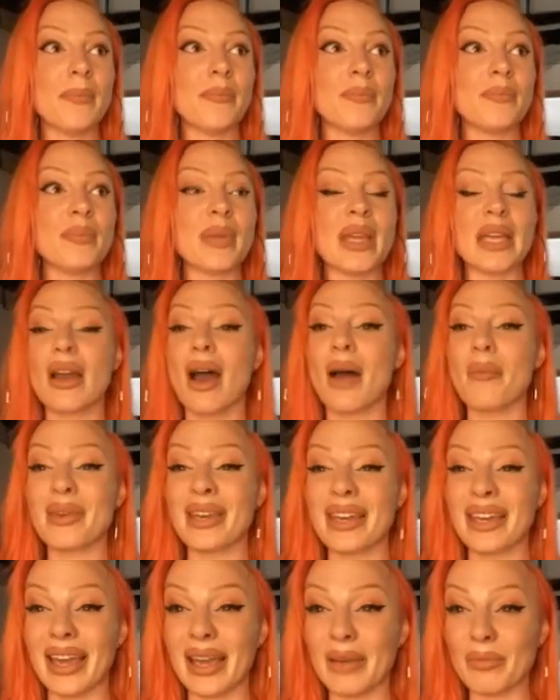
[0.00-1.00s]
me not
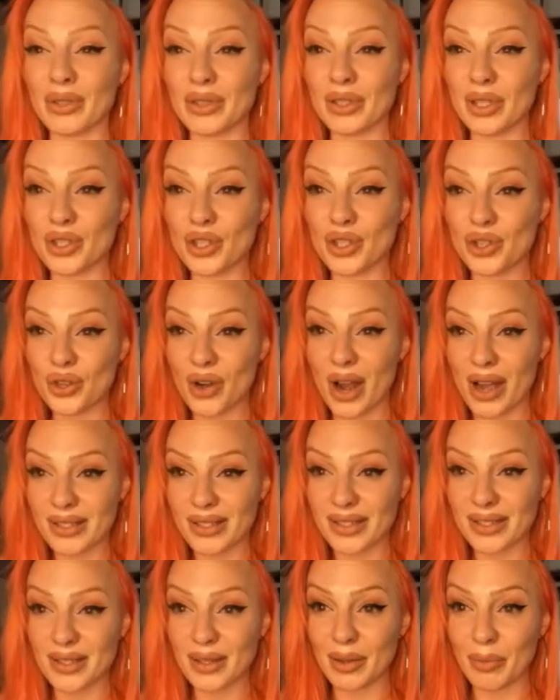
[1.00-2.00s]
being able to
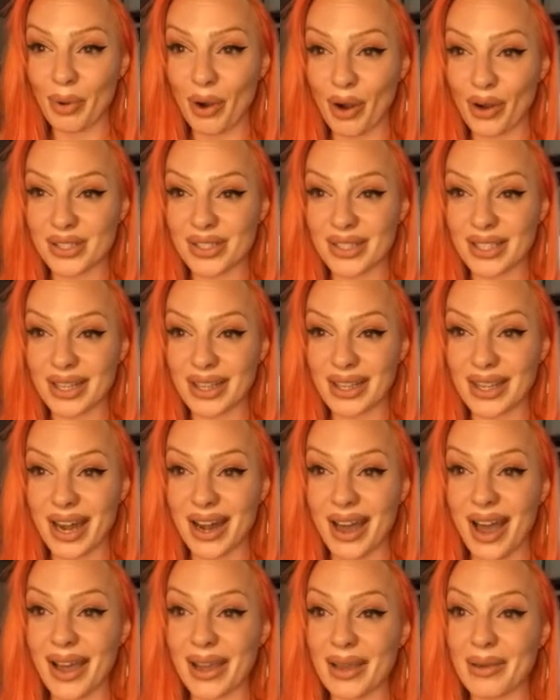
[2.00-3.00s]
trust the person
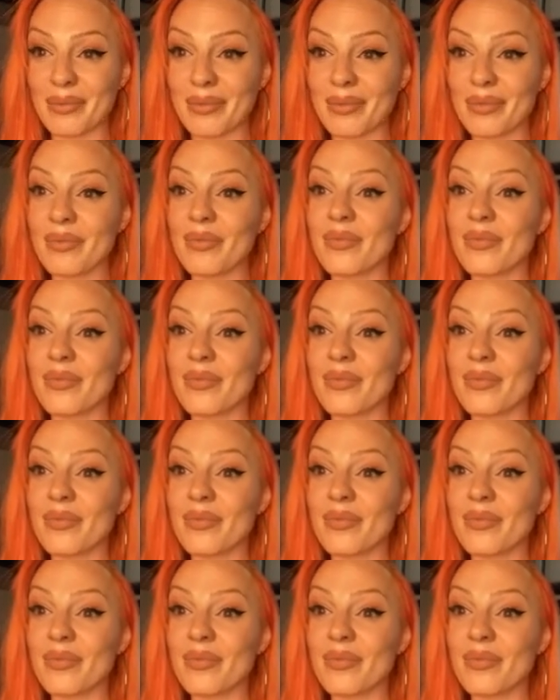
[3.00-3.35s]
that I am